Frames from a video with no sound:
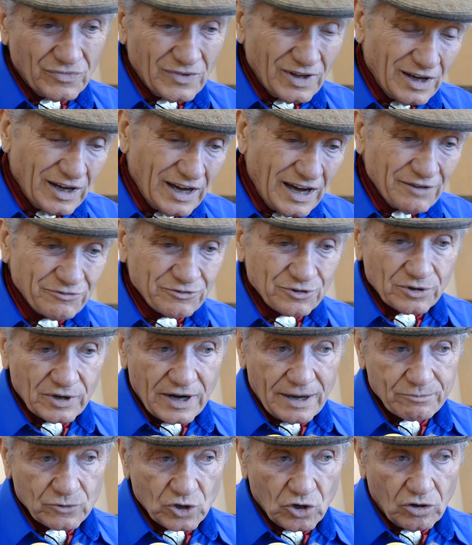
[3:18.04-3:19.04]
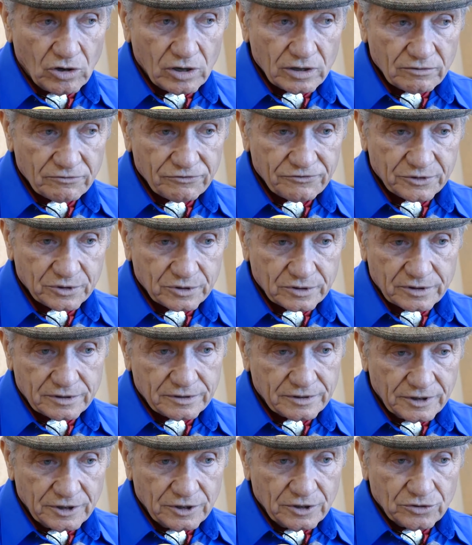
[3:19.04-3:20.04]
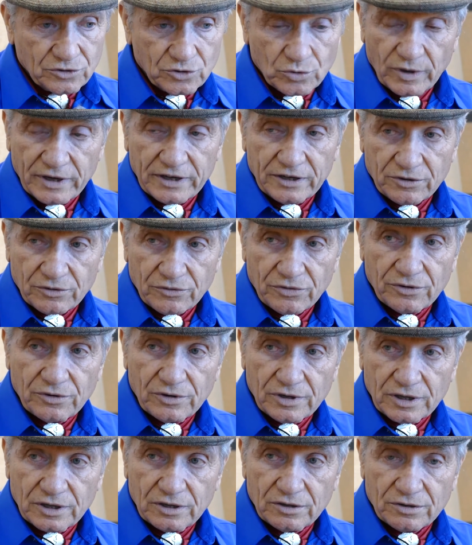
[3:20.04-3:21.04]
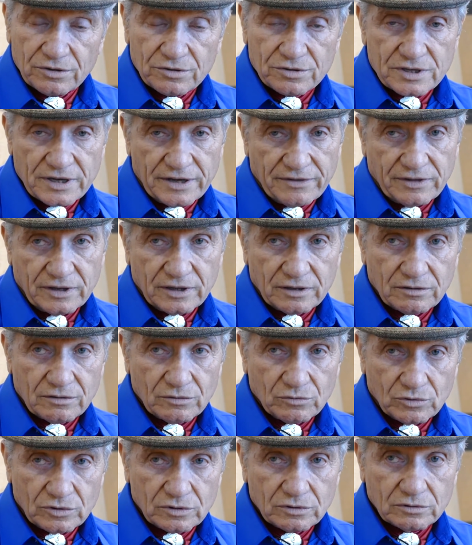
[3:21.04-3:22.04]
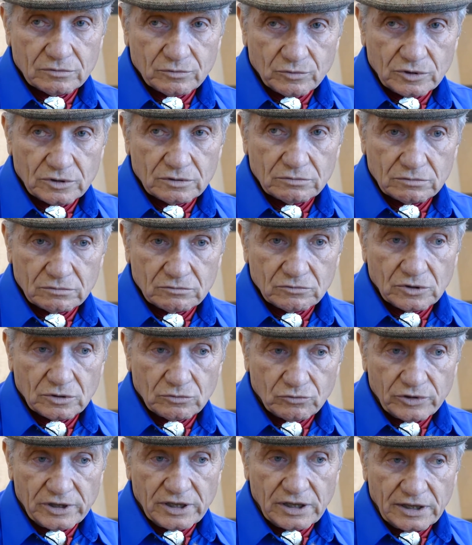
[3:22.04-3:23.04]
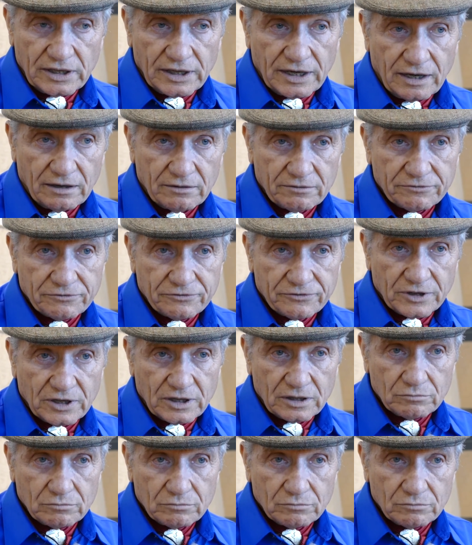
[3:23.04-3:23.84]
after I'm gone for 20 or 30 years, I think the world will really have,